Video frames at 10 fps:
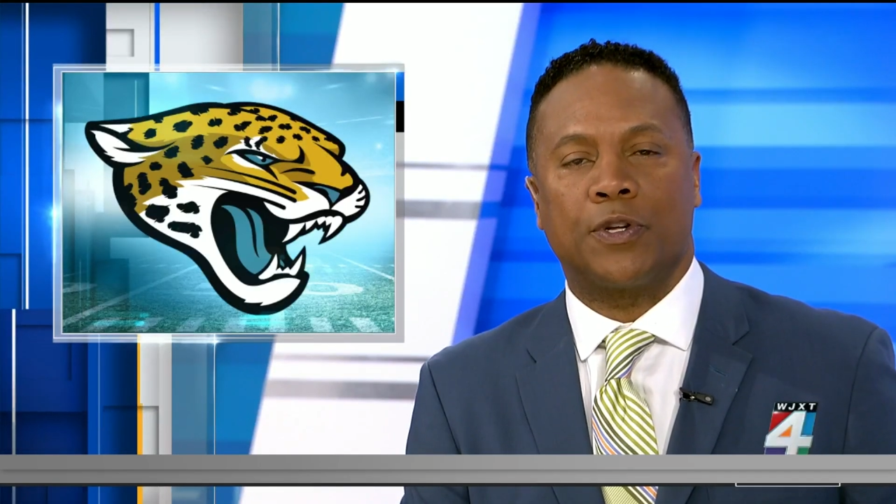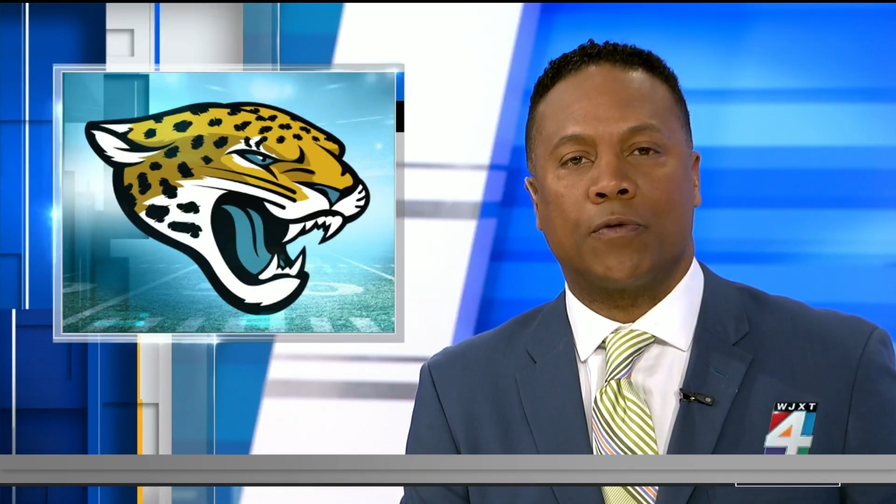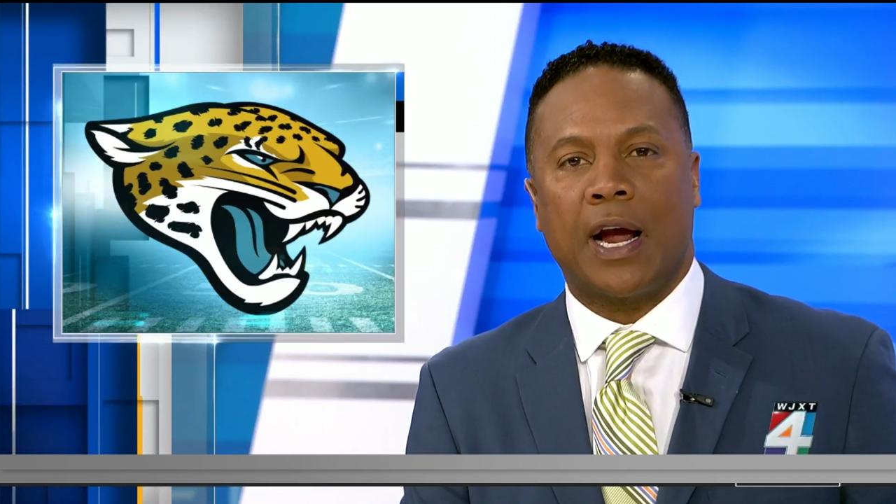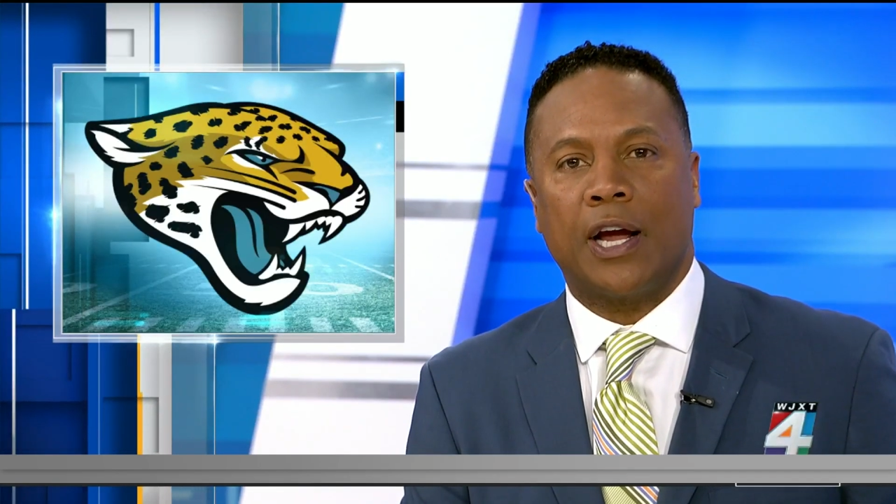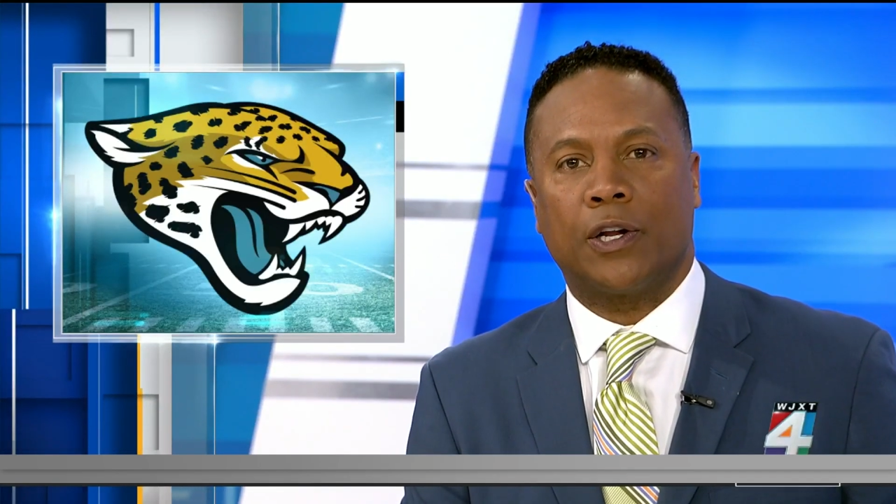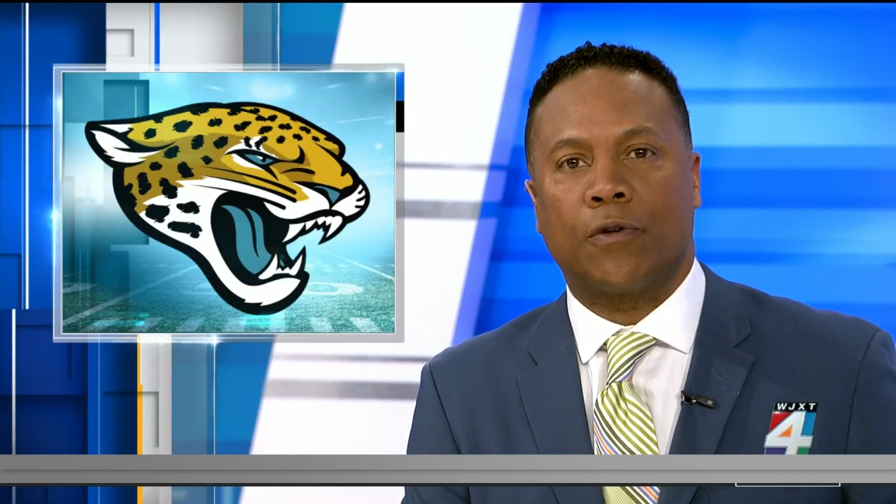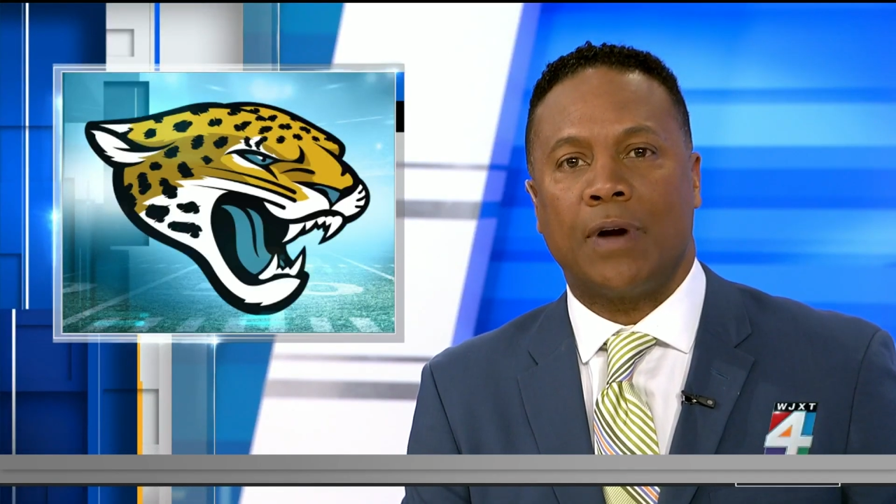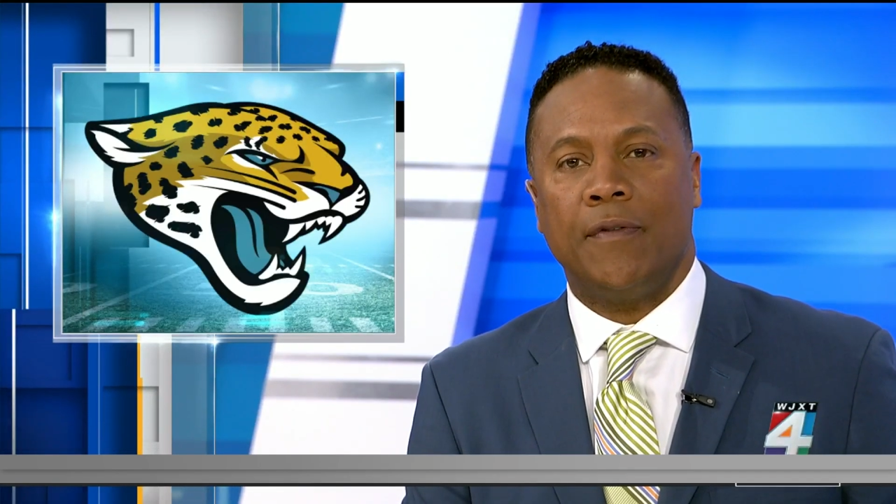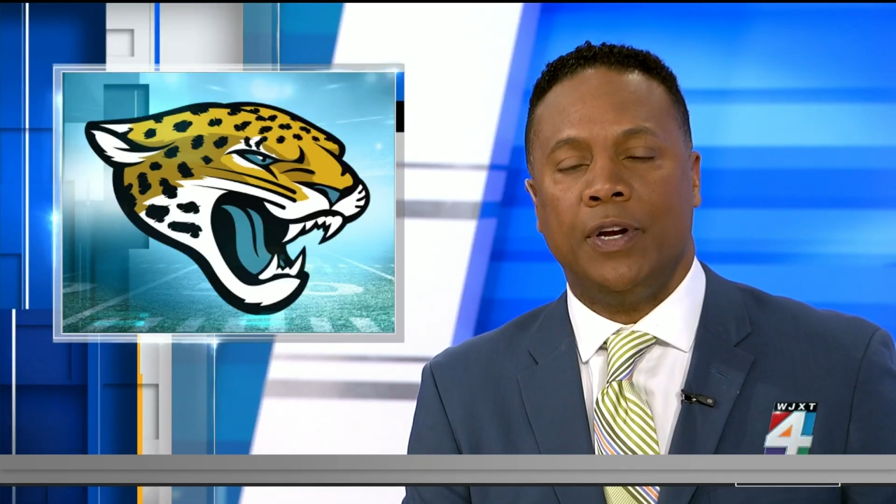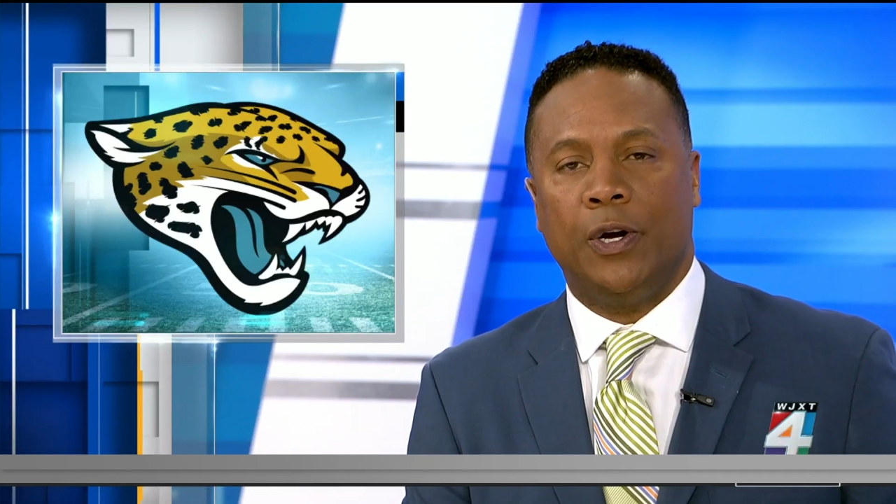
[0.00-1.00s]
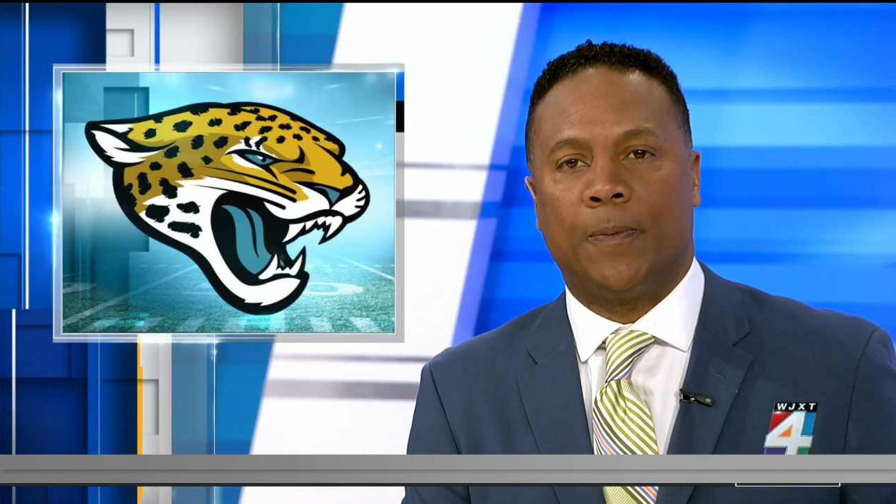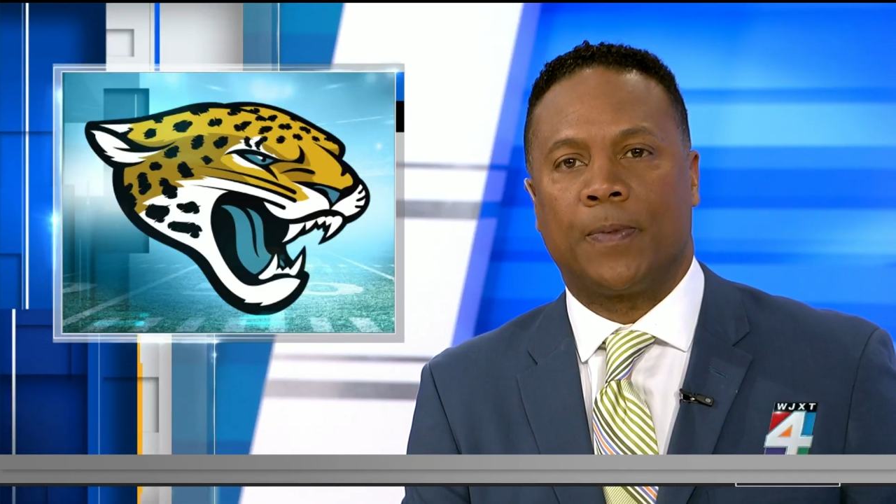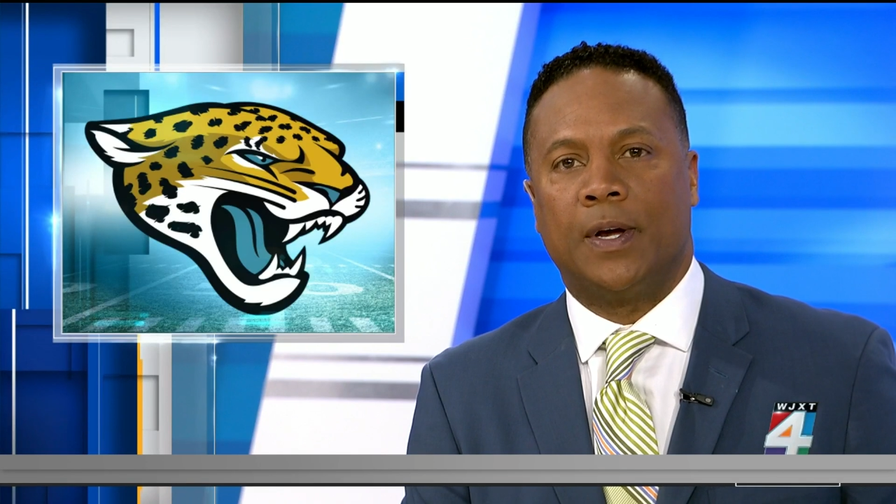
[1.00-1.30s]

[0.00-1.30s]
their regular revenue.